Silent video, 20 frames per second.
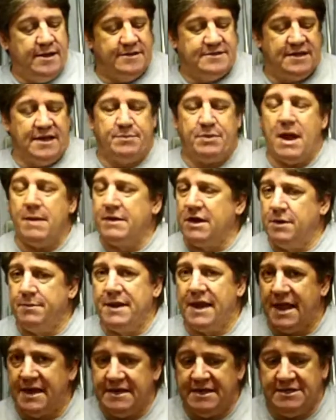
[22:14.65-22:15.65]
So it's probably going
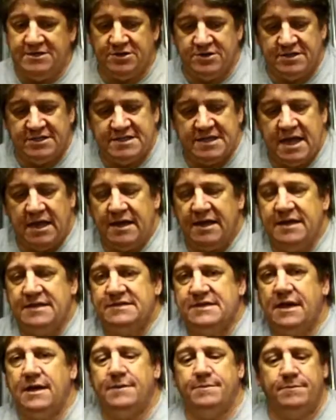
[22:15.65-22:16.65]
to be a lot easier to sell it
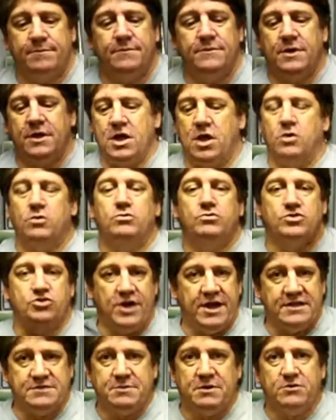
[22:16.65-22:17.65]
as a
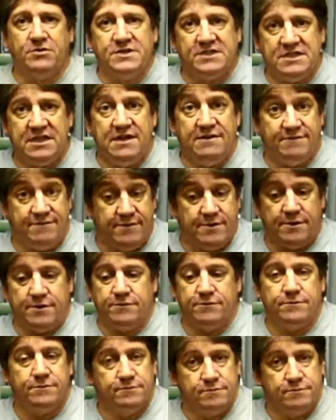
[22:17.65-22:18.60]
transmitter receiver,